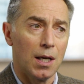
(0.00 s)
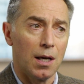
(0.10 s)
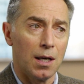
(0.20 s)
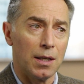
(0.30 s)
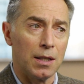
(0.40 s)

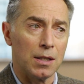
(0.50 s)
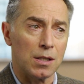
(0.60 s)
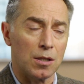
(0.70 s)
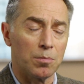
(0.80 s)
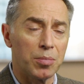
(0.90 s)
uh,
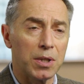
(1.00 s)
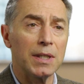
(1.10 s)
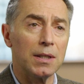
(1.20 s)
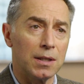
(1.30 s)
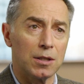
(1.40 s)
is
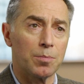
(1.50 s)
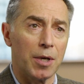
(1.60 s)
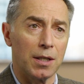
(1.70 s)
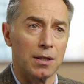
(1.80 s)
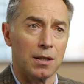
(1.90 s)
completely
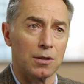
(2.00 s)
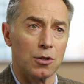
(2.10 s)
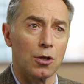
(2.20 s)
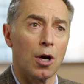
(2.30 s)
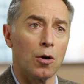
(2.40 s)
dependent
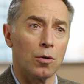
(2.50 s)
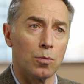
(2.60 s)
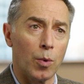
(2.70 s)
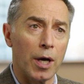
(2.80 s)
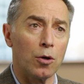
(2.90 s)
on how
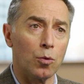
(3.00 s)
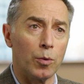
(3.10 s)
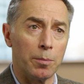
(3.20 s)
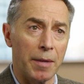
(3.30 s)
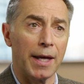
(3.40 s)
well
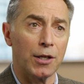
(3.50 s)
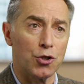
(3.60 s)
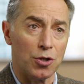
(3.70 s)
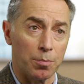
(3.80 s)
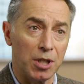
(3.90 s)
we
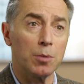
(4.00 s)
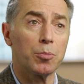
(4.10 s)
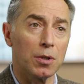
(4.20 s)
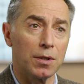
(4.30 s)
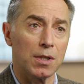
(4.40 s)
manage the
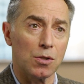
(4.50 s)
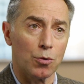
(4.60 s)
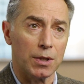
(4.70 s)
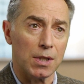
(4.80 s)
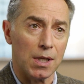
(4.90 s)
people in these
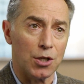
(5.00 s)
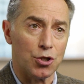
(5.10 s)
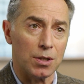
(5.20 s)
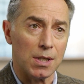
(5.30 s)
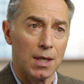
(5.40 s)

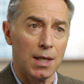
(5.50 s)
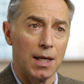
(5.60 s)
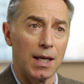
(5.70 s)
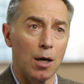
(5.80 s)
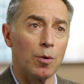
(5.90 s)
organizations
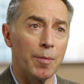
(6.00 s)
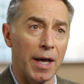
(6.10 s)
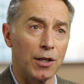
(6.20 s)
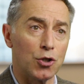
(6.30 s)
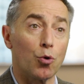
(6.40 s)
and how we
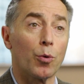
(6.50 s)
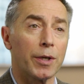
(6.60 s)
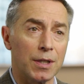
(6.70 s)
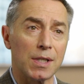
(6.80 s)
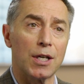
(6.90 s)
manage
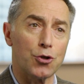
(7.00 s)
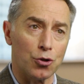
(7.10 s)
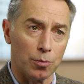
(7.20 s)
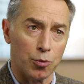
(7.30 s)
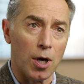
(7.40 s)

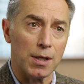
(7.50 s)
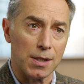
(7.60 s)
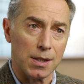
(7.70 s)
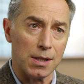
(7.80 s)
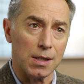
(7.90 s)
organizational
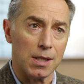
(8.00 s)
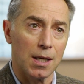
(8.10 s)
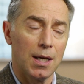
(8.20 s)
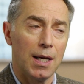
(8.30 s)
processes.